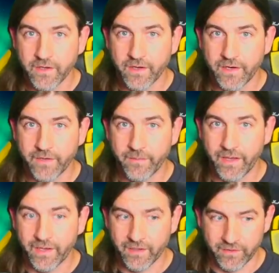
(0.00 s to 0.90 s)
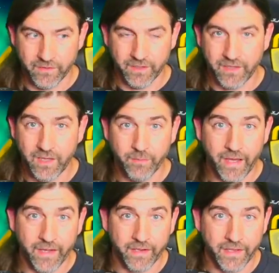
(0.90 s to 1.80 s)
um, and it came
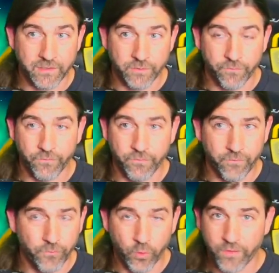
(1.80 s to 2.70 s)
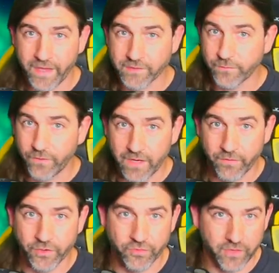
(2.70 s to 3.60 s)
back as
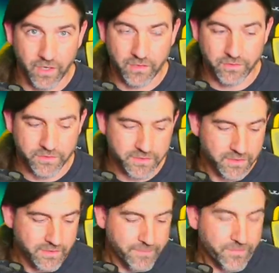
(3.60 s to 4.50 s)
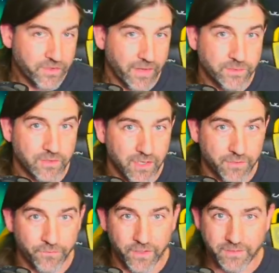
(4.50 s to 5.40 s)
$4,500. So that was a lot
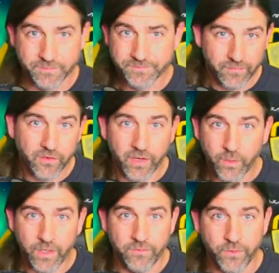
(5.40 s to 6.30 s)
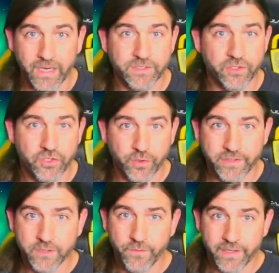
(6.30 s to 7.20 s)
of fun. So anyway, if you guys enjoyed
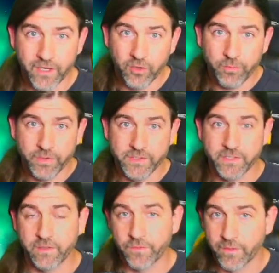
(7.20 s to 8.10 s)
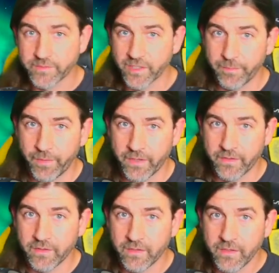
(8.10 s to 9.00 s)
this video, please hit the thumbs up
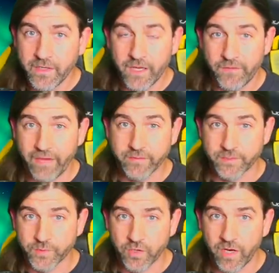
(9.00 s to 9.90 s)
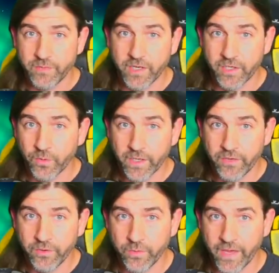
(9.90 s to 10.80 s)
button. If you haven't subscribed yet, go ahead
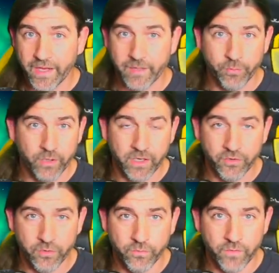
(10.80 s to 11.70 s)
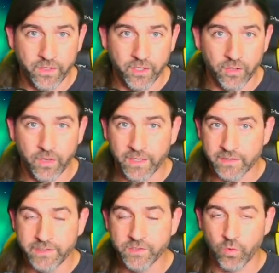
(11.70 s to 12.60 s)
and do that. I put out a new video, at
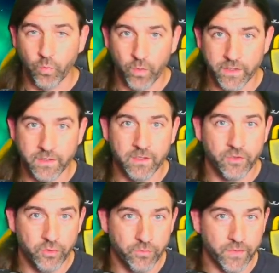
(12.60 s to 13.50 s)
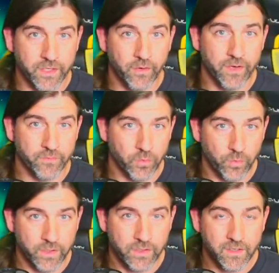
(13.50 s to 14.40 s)
least one new video every
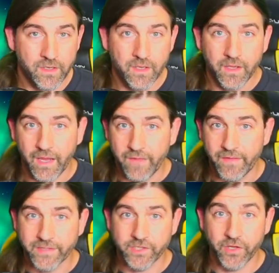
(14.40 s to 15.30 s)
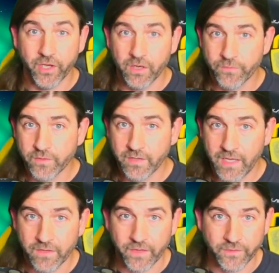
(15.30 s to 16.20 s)
week. And that's all I got for
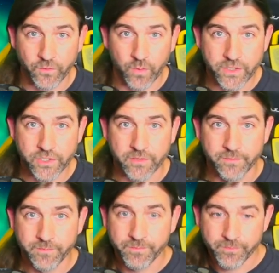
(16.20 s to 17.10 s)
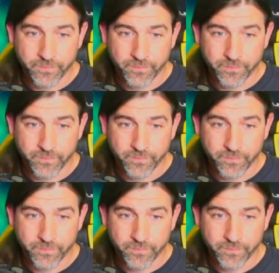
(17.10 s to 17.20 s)
today. Thanks for watching.